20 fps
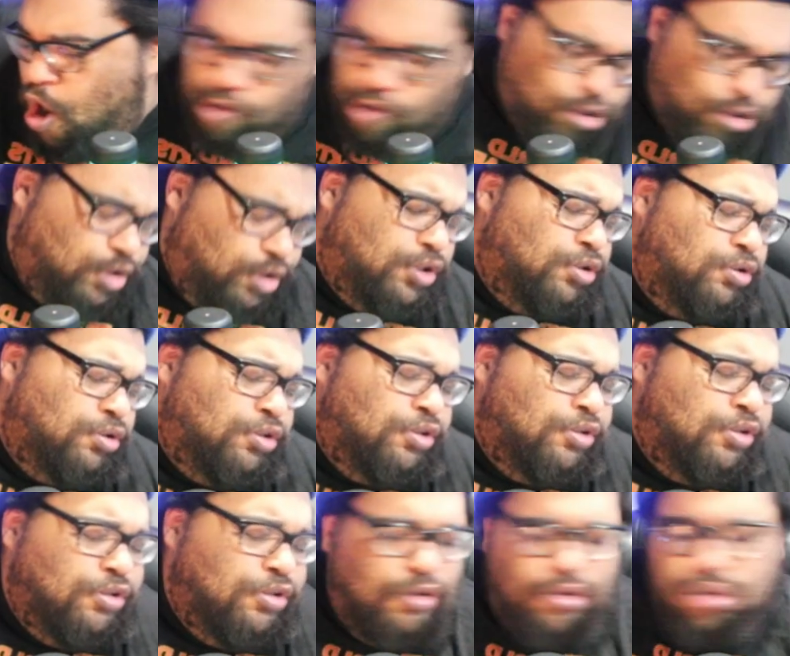Lord.
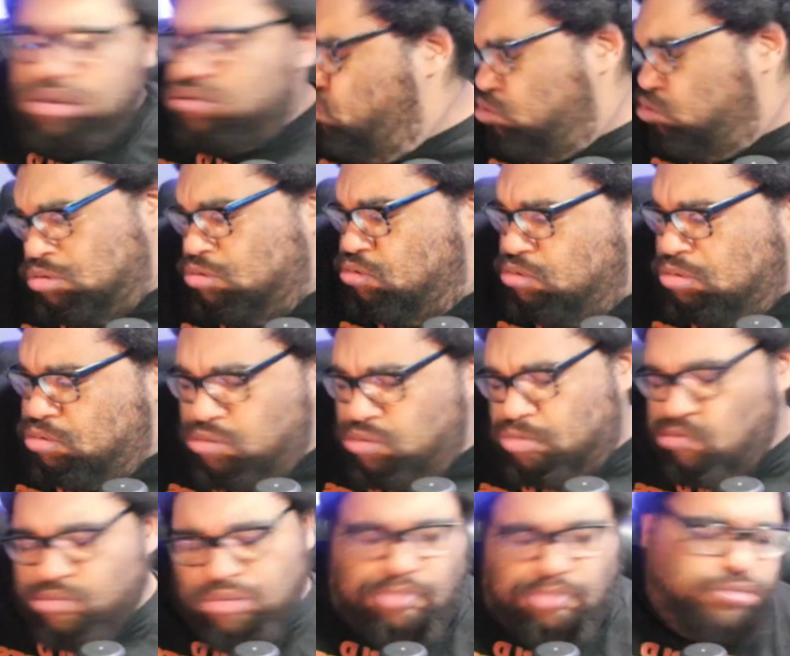
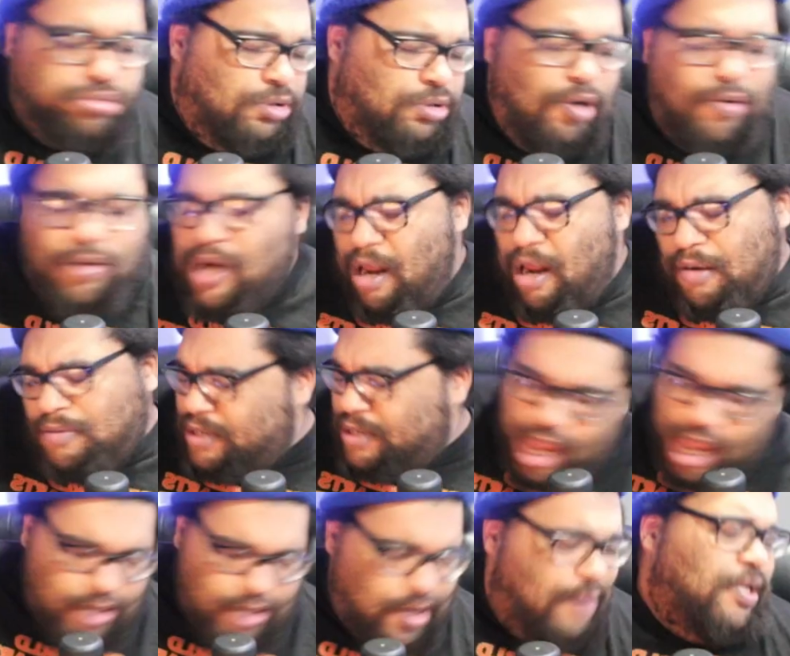Ooh, you know what I mean?
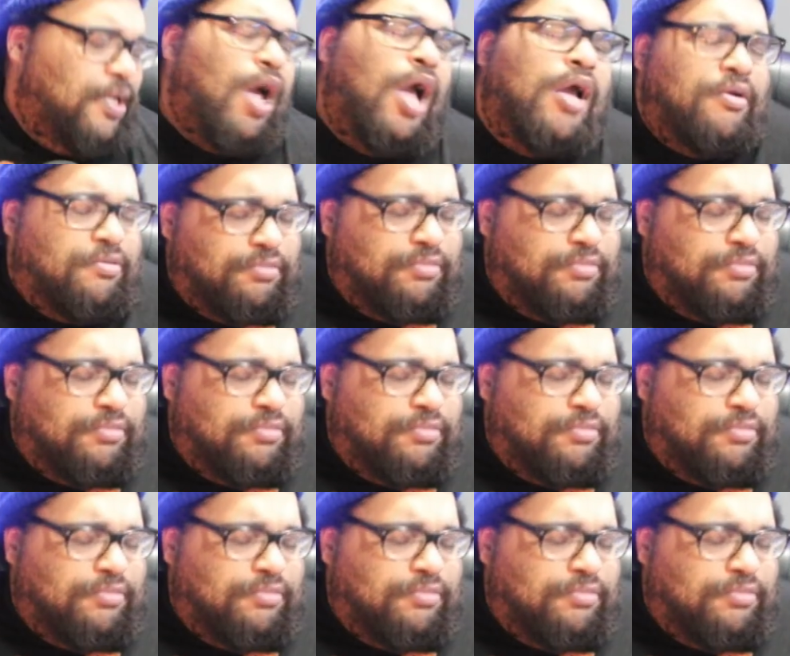Like, I mean like,